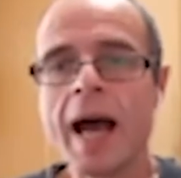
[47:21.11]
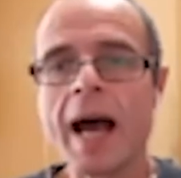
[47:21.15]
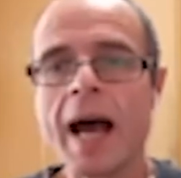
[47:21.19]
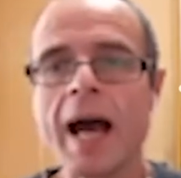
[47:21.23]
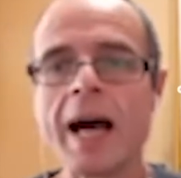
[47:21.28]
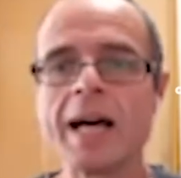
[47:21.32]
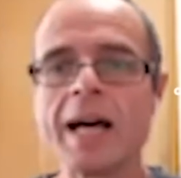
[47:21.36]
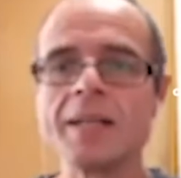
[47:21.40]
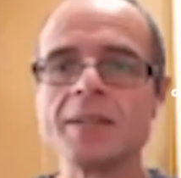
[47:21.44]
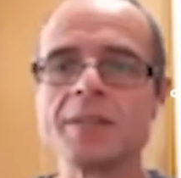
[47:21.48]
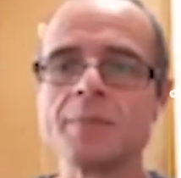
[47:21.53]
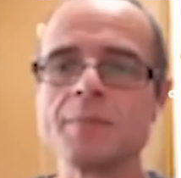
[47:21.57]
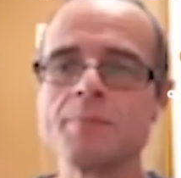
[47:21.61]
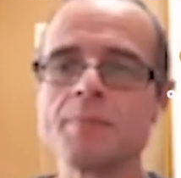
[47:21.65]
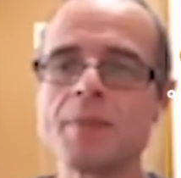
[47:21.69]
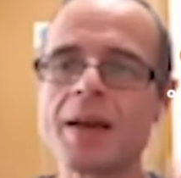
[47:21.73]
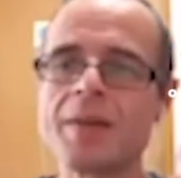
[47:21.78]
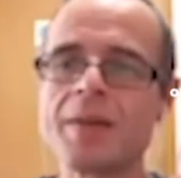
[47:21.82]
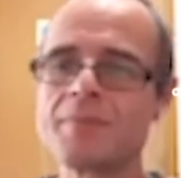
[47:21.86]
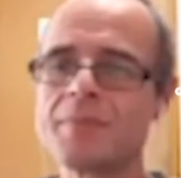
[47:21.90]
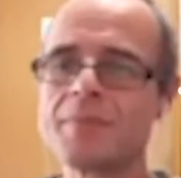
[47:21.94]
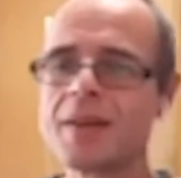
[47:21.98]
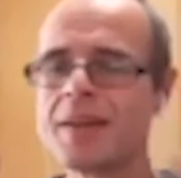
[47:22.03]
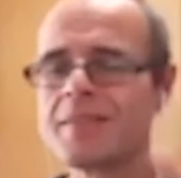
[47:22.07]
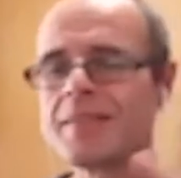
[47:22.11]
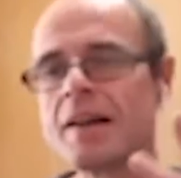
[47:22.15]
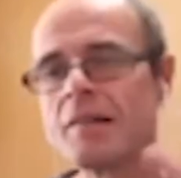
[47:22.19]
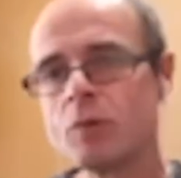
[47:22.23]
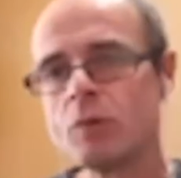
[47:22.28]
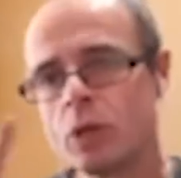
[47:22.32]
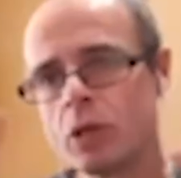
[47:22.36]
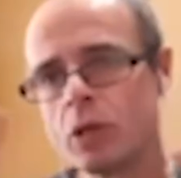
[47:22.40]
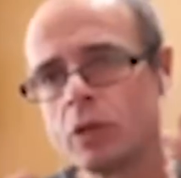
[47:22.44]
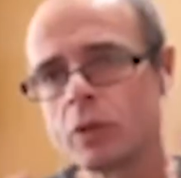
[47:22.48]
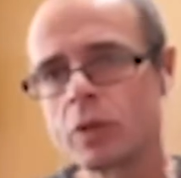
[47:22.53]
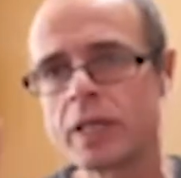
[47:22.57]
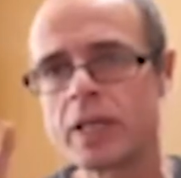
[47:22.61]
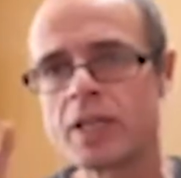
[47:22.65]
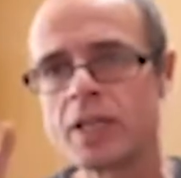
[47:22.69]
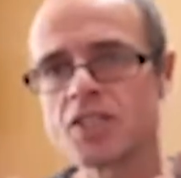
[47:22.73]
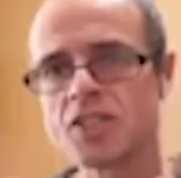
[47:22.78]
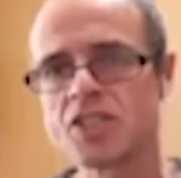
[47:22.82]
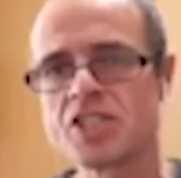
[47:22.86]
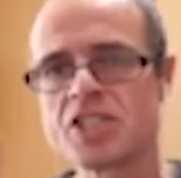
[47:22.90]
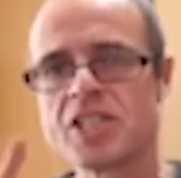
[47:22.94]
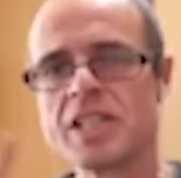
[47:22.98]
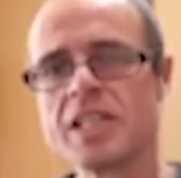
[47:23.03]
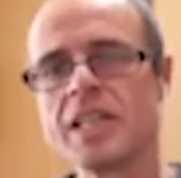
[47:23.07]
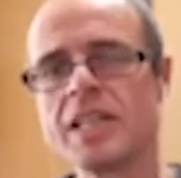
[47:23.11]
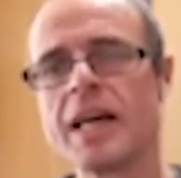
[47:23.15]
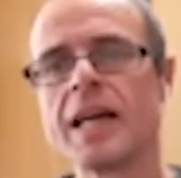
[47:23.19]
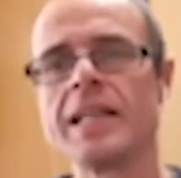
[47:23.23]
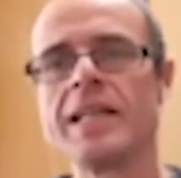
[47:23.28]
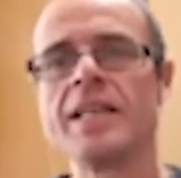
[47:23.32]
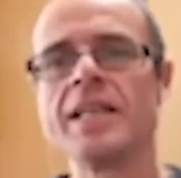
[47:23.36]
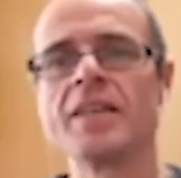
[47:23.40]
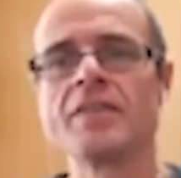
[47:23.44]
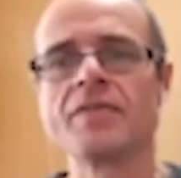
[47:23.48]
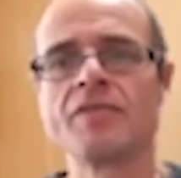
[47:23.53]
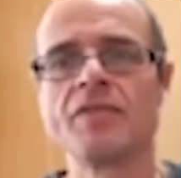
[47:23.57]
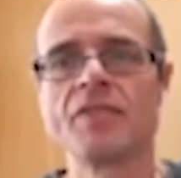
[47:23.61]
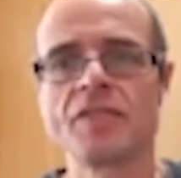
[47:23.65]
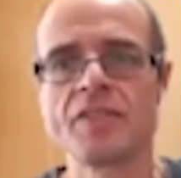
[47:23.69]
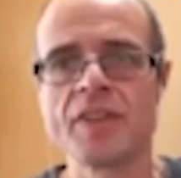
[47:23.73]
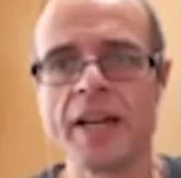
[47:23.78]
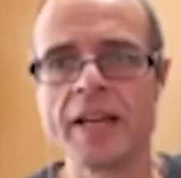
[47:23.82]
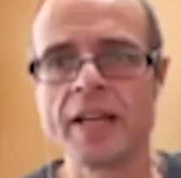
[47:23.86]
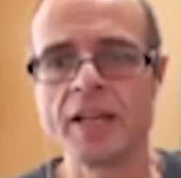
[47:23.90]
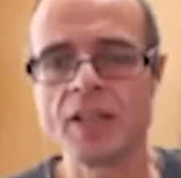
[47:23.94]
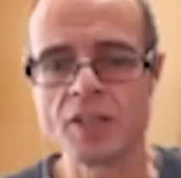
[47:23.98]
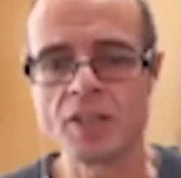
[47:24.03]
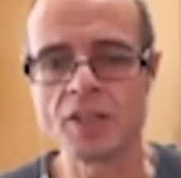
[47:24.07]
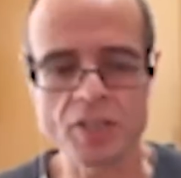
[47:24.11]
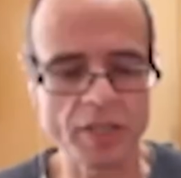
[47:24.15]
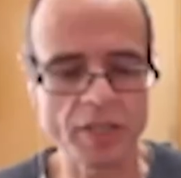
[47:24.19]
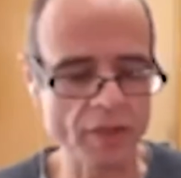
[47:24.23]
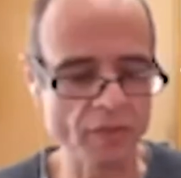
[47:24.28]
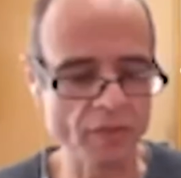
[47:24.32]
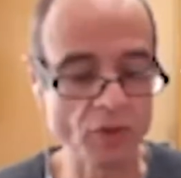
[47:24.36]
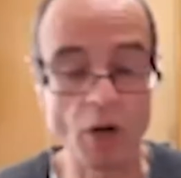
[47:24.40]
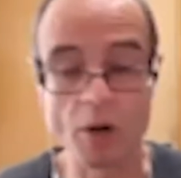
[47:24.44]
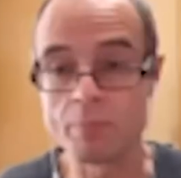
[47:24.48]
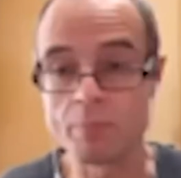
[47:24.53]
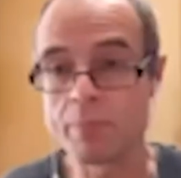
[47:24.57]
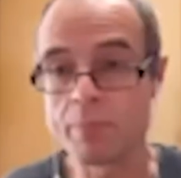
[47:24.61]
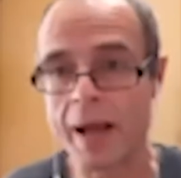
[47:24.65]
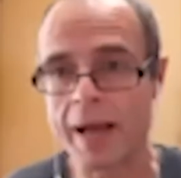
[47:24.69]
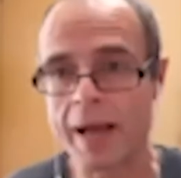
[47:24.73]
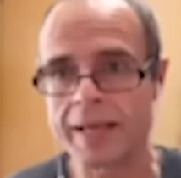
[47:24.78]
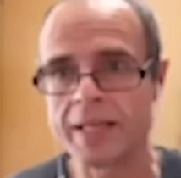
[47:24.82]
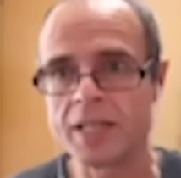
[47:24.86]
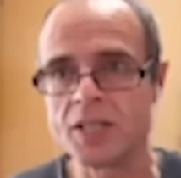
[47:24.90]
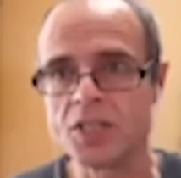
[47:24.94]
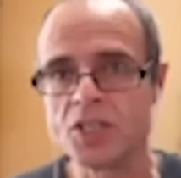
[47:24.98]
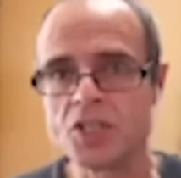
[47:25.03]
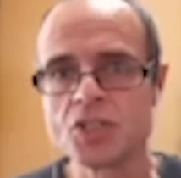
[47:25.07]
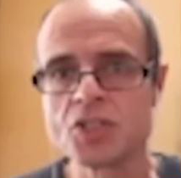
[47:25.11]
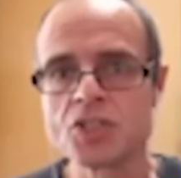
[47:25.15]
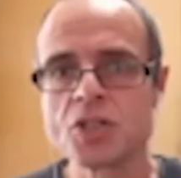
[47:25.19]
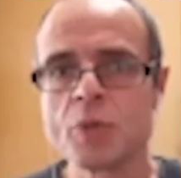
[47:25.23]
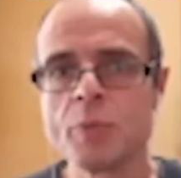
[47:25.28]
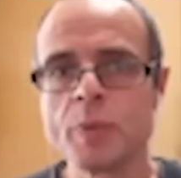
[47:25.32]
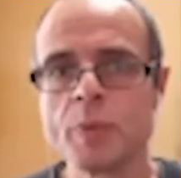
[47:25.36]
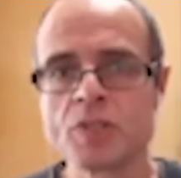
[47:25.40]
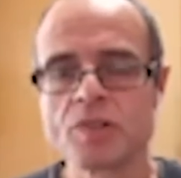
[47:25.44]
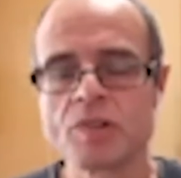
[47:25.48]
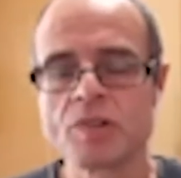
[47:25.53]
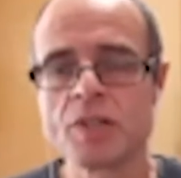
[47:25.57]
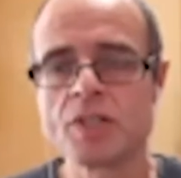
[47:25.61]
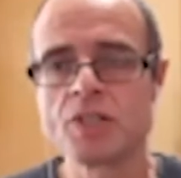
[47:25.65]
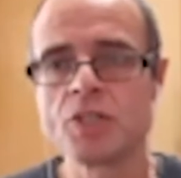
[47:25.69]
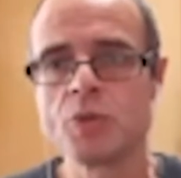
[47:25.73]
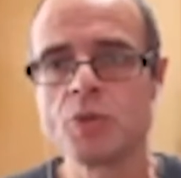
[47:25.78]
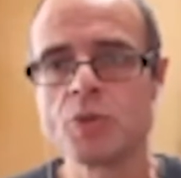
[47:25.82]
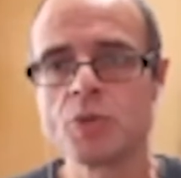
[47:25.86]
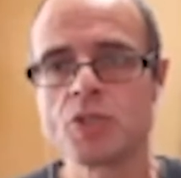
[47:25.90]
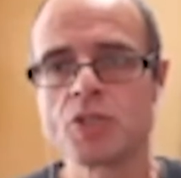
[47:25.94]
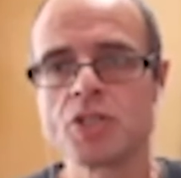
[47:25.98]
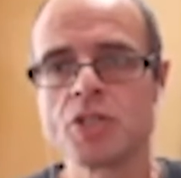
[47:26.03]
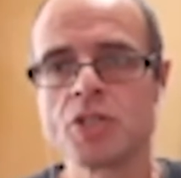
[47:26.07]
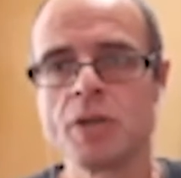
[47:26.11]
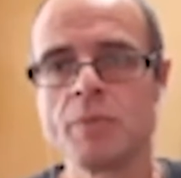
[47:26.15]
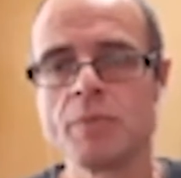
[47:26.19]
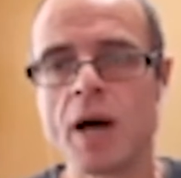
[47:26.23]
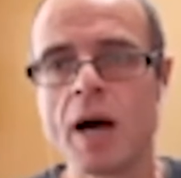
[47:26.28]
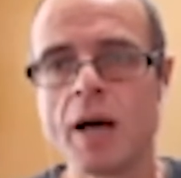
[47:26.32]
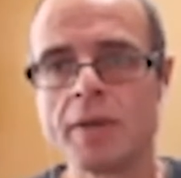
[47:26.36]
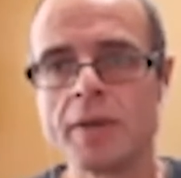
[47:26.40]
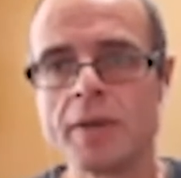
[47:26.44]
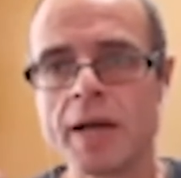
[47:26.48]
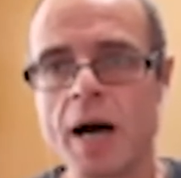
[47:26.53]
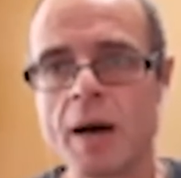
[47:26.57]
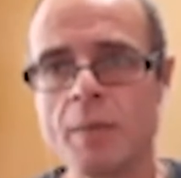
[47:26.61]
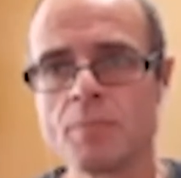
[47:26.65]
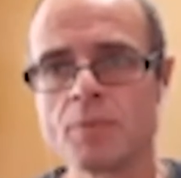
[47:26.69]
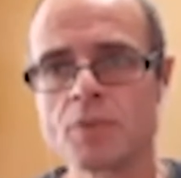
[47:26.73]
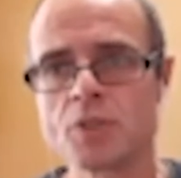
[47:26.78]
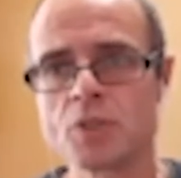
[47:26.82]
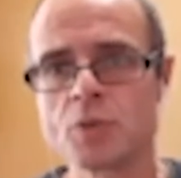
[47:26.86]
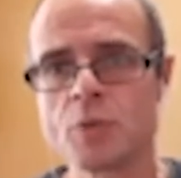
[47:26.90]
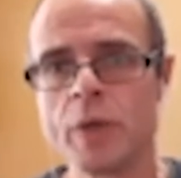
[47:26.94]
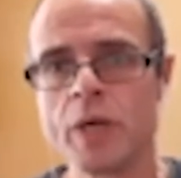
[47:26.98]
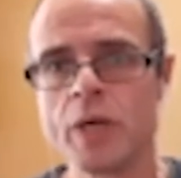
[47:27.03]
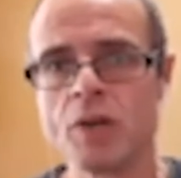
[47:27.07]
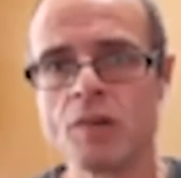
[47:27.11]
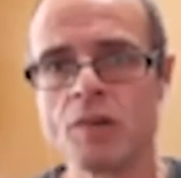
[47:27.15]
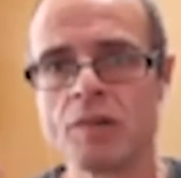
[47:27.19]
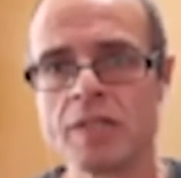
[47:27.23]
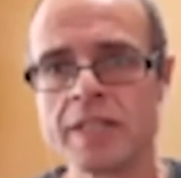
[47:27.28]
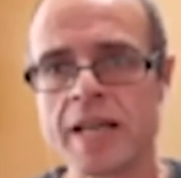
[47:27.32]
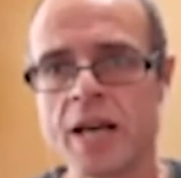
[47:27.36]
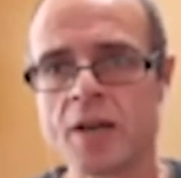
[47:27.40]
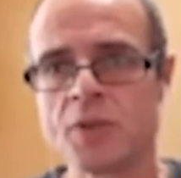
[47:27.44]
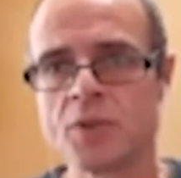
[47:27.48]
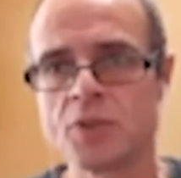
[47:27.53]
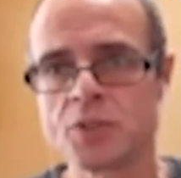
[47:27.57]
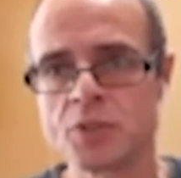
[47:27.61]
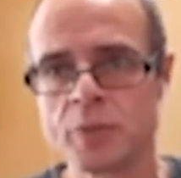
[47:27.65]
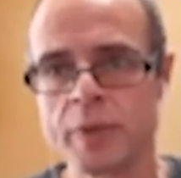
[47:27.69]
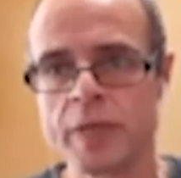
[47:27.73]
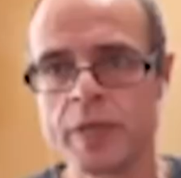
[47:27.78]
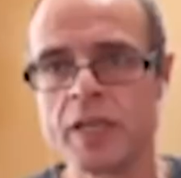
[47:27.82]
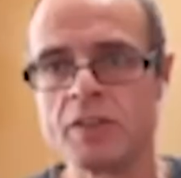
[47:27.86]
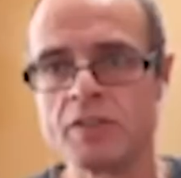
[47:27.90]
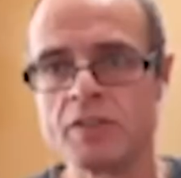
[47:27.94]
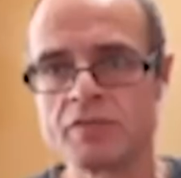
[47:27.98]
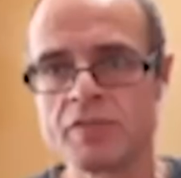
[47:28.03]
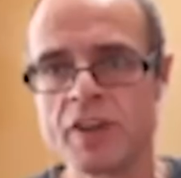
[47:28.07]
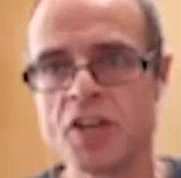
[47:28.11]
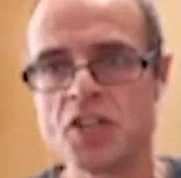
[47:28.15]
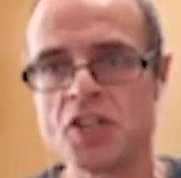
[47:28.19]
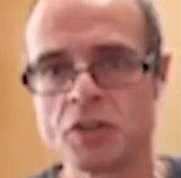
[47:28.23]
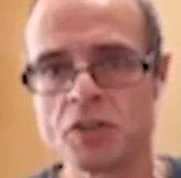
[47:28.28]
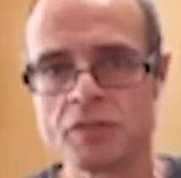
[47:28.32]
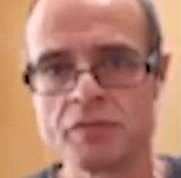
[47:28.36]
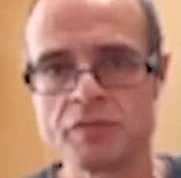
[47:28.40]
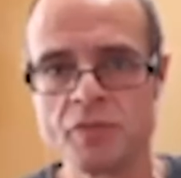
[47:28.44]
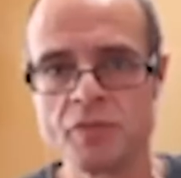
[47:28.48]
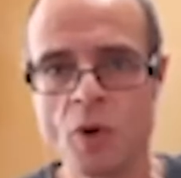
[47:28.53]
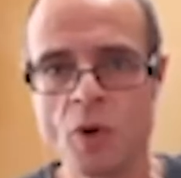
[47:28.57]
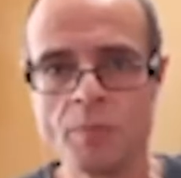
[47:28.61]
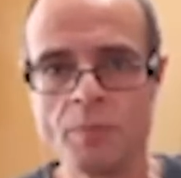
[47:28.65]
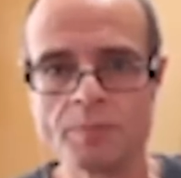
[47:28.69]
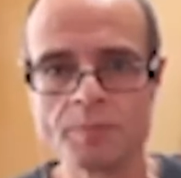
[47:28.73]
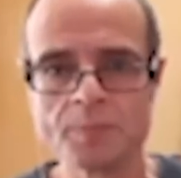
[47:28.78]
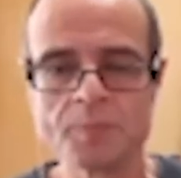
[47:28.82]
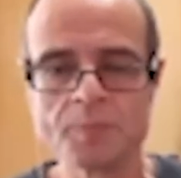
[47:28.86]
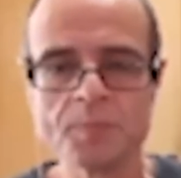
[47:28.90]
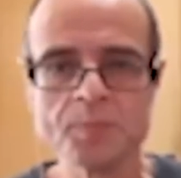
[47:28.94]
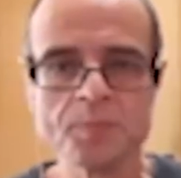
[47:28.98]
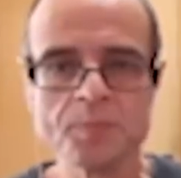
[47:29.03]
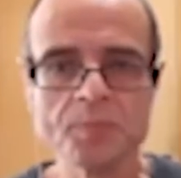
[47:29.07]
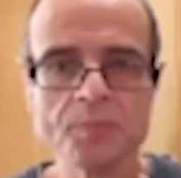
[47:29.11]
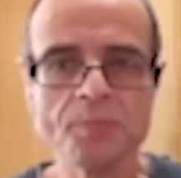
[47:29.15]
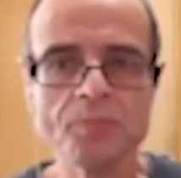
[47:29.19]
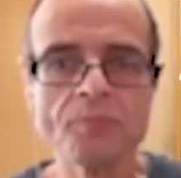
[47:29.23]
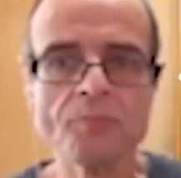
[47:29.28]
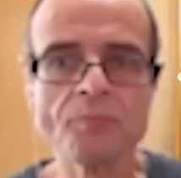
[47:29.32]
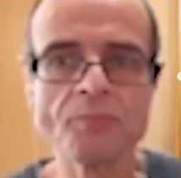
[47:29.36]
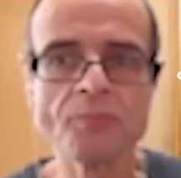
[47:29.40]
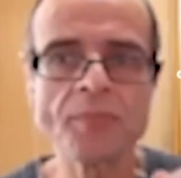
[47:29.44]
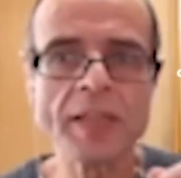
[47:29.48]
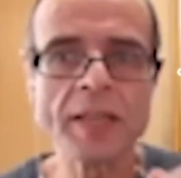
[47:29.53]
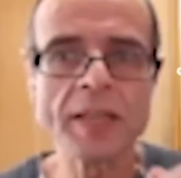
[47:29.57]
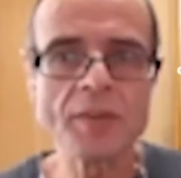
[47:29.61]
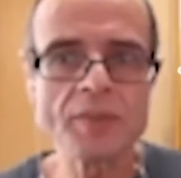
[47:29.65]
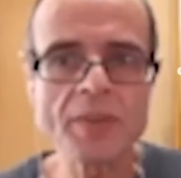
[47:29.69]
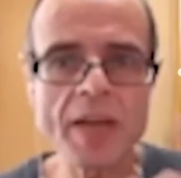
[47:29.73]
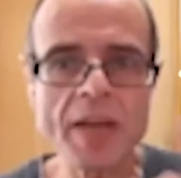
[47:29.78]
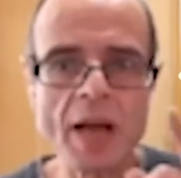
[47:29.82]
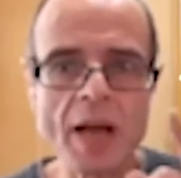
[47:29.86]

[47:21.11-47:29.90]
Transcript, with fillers: And they're all looking at slightly different things and they've got baggage. So we're trying to use the term an upswing or a downswing in facial form. Yeah.